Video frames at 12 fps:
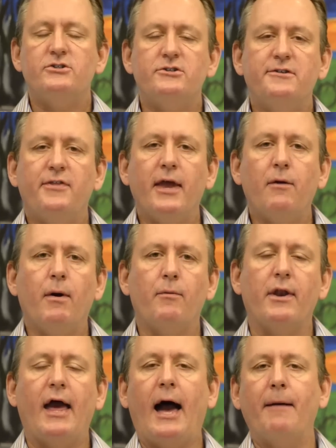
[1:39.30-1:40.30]
Just think what
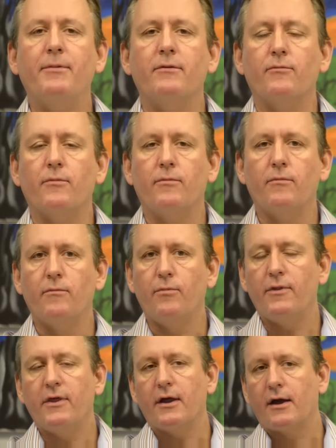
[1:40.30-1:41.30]
would happen
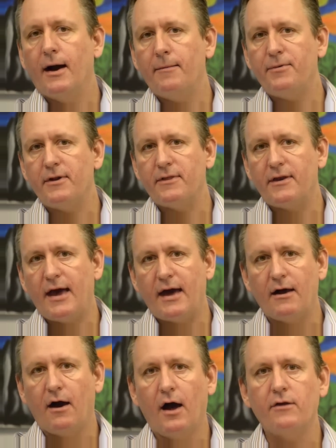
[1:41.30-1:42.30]
within a company that
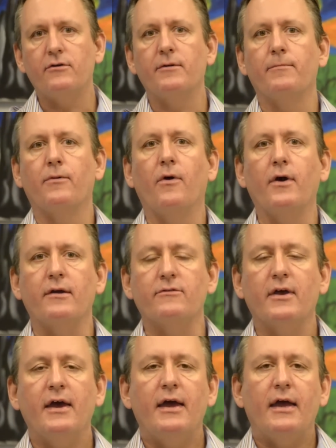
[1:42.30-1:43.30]
had 100 employees.